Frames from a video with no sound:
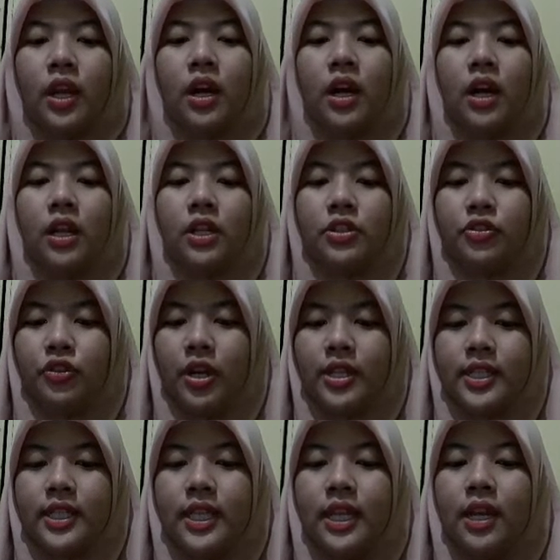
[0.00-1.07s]

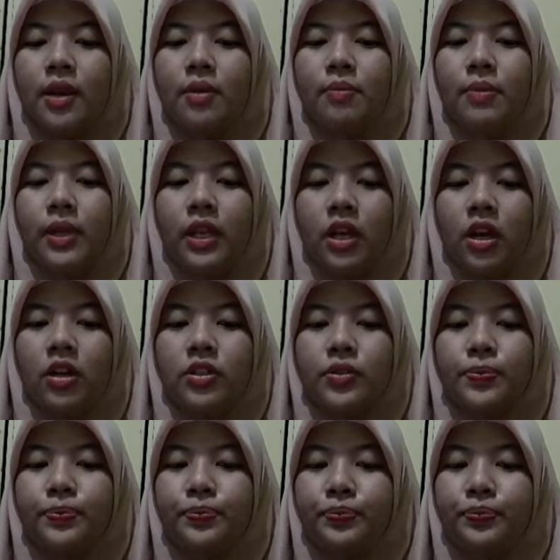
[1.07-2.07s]
literacy, because